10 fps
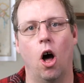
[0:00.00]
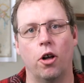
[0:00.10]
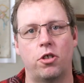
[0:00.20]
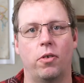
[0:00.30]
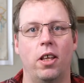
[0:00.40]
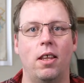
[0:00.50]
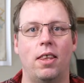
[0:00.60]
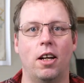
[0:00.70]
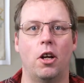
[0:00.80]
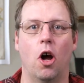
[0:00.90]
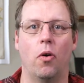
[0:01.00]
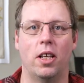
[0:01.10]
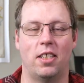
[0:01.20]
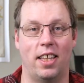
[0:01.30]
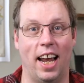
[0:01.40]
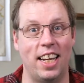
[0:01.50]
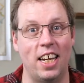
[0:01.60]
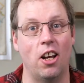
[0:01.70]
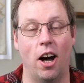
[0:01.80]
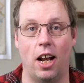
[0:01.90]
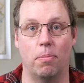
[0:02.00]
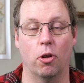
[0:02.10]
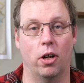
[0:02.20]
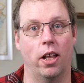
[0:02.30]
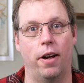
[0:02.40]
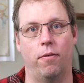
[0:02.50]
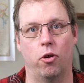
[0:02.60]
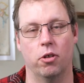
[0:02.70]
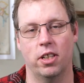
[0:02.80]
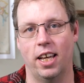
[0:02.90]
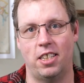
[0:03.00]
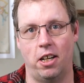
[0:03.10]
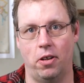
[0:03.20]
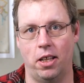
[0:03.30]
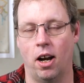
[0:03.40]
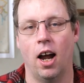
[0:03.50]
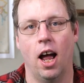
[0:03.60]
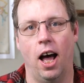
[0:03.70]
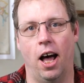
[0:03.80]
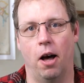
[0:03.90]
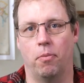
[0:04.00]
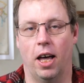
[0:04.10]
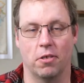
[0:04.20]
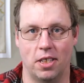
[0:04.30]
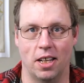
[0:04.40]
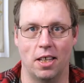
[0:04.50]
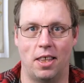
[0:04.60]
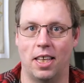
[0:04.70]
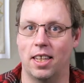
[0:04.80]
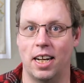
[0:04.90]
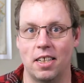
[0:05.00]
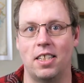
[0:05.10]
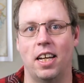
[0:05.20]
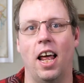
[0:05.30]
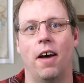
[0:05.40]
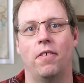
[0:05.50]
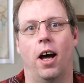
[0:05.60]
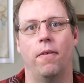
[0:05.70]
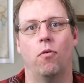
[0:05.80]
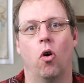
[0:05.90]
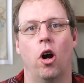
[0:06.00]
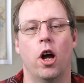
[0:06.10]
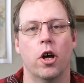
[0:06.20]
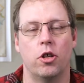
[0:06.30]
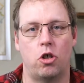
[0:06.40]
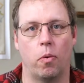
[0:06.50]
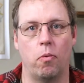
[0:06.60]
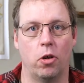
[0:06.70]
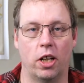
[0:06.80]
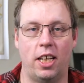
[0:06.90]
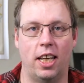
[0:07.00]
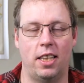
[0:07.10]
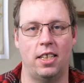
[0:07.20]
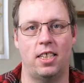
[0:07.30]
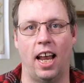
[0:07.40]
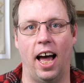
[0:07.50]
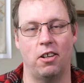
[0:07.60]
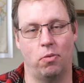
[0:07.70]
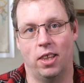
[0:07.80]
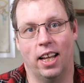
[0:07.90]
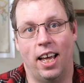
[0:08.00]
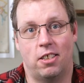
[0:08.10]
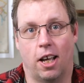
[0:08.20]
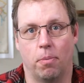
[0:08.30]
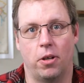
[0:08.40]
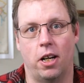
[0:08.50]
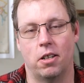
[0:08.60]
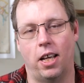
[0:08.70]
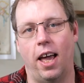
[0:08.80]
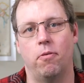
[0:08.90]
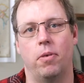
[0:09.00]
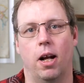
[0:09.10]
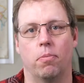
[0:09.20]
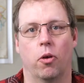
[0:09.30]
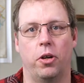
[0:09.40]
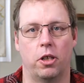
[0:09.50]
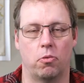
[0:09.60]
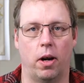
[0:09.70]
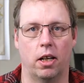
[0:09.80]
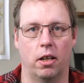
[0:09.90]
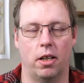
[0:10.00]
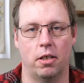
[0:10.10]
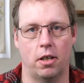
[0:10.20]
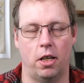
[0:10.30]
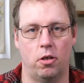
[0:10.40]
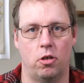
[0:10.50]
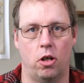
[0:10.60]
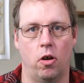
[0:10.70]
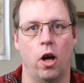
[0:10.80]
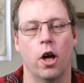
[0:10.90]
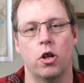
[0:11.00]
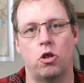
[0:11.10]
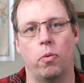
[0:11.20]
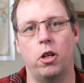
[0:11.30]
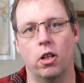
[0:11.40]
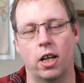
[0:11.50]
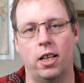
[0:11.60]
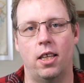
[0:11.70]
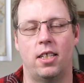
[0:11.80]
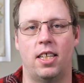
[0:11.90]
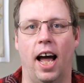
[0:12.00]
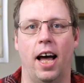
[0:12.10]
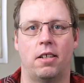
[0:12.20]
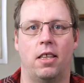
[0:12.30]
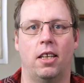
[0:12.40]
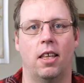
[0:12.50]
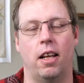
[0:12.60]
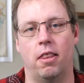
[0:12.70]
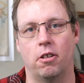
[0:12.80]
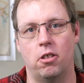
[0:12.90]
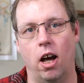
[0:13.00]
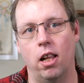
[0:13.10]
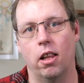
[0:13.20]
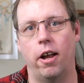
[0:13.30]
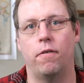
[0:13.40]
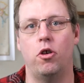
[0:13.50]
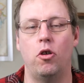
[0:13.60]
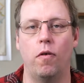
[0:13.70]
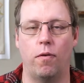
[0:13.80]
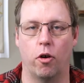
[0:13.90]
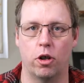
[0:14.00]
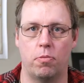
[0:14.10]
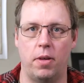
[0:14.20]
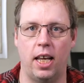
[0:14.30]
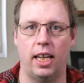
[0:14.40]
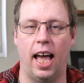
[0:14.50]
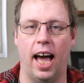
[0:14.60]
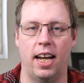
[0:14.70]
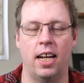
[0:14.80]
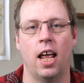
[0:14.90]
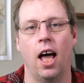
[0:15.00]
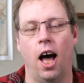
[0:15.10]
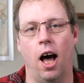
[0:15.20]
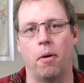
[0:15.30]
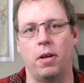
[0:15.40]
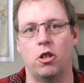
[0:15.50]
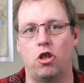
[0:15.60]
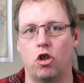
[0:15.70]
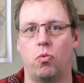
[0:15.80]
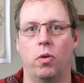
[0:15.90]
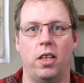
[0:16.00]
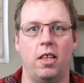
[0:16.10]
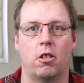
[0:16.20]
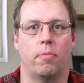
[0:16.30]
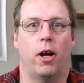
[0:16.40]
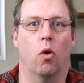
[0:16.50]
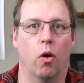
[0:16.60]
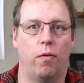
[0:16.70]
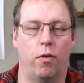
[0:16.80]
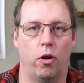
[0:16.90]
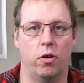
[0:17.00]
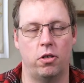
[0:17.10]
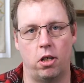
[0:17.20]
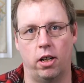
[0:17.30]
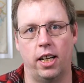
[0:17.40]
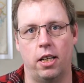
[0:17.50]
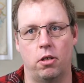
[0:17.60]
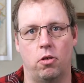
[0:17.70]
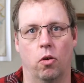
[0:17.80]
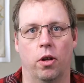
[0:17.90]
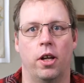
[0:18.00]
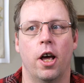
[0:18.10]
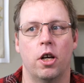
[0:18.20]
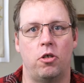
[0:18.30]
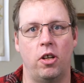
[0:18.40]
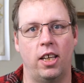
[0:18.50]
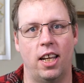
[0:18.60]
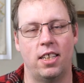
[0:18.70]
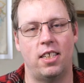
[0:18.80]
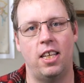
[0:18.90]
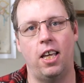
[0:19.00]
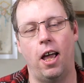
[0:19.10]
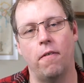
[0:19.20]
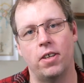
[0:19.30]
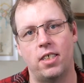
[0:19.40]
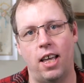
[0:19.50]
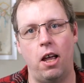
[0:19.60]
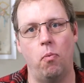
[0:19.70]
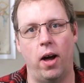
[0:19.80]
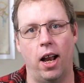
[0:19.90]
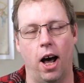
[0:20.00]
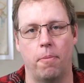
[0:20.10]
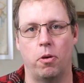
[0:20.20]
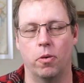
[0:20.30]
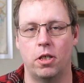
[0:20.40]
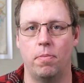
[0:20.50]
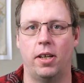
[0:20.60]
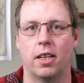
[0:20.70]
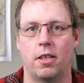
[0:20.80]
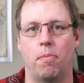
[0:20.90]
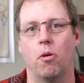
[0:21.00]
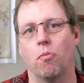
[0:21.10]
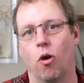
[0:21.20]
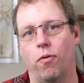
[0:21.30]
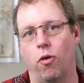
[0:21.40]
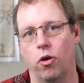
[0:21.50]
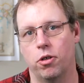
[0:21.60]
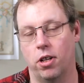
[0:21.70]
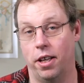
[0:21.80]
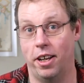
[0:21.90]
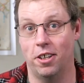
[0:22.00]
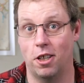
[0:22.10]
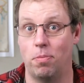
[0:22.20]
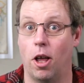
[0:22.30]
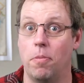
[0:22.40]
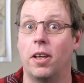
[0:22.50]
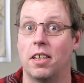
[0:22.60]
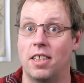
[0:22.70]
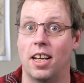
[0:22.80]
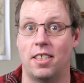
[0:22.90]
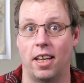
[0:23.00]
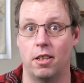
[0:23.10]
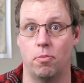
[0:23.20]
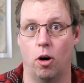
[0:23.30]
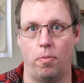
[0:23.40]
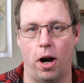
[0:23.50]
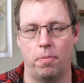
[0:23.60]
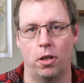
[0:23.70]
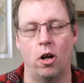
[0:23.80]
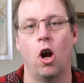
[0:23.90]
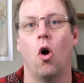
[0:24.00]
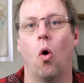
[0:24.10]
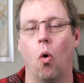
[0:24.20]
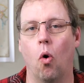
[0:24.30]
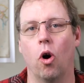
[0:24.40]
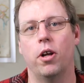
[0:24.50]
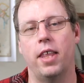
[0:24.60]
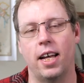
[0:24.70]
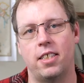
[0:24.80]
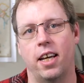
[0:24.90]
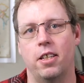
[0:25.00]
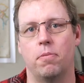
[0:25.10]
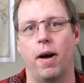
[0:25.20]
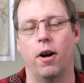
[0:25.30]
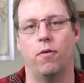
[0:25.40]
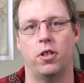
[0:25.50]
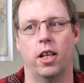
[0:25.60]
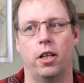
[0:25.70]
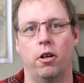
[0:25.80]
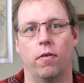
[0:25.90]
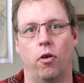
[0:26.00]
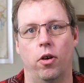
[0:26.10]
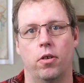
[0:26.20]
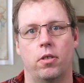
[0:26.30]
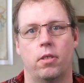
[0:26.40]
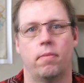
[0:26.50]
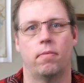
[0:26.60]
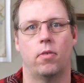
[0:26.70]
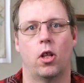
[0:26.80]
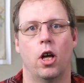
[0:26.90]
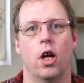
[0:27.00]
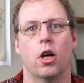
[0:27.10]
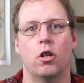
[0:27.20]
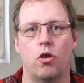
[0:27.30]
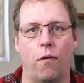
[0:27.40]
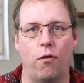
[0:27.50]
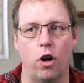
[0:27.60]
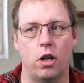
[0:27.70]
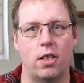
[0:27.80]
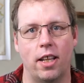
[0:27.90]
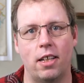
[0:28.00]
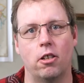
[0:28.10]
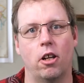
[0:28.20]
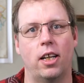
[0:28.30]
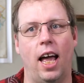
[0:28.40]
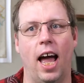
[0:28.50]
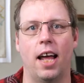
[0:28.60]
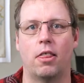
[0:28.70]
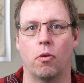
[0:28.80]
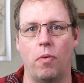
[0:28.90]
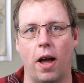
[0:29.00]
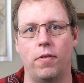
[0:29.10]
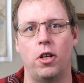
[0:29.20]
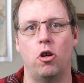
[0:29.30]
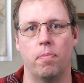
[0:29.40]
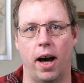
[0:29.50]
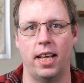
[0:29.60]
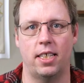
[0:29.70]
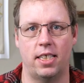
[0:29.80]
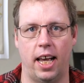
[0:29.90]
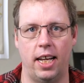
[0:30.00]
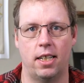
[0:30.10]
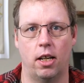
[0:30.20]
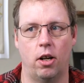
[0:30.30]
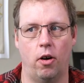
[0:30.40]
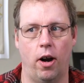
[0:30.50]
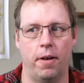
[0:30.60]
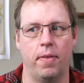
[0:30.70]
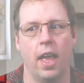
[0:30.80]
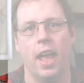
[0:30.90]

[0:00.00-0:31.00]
Also, another thing to note is that I did not upload a lot of photos last year either. That was another thing that I just didn't have time for. So when we're looking at these stats, really the last couple of years, I haven't been uploading as regularly as I used to. So when you look at the stats, think that there's not a lot of new photos being added. It's just really, these are my old photos that are getting sold. So you can kind of see if a site went up, it wasn't because I put more photos on there. It's just probably because that site is more popular or that site is better for selling your photos. So first, let's look at the revenue by site, all right?